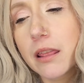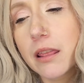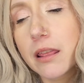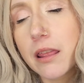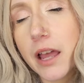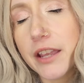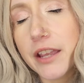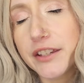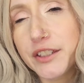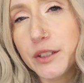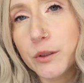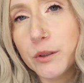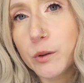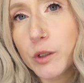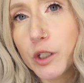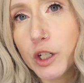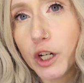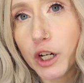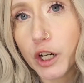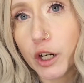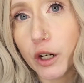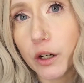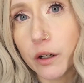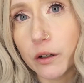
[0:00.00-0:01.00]
let you
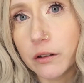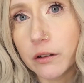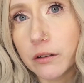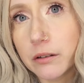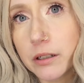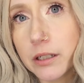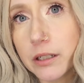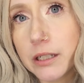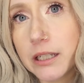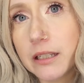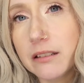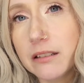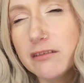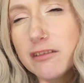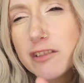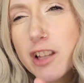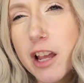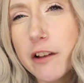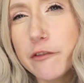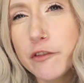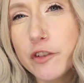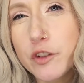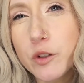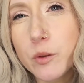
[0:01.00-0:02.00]
go. He
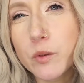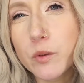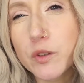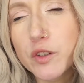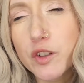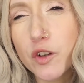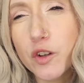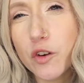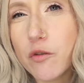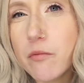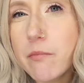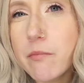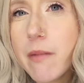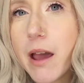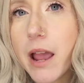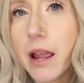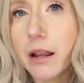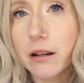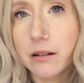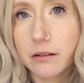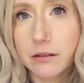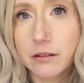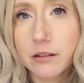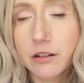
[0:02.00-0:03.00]
loves you so
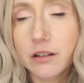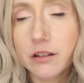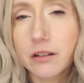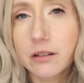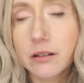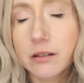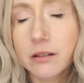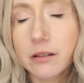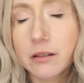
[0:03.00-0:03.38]
much